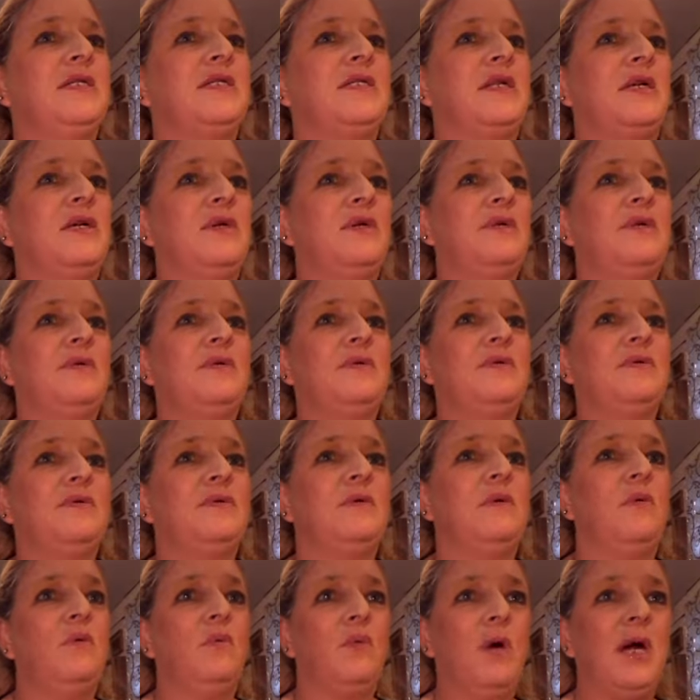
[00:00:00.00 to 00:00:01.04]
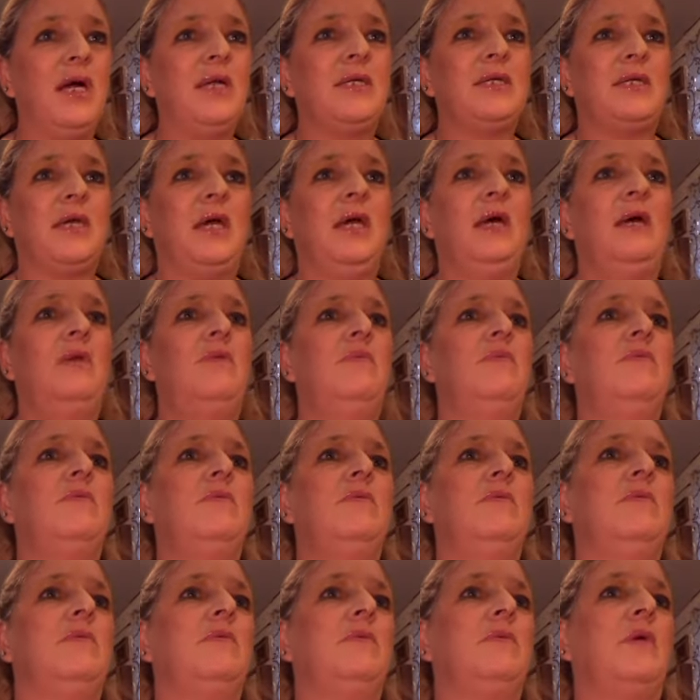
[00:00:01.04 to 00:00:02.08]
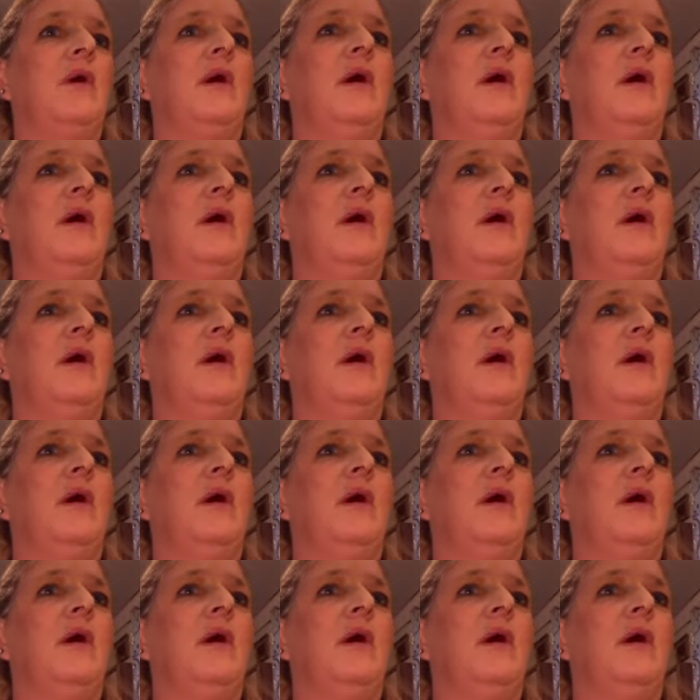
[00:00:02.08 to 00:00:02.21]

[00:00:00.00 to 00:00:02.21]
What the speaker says: So what can?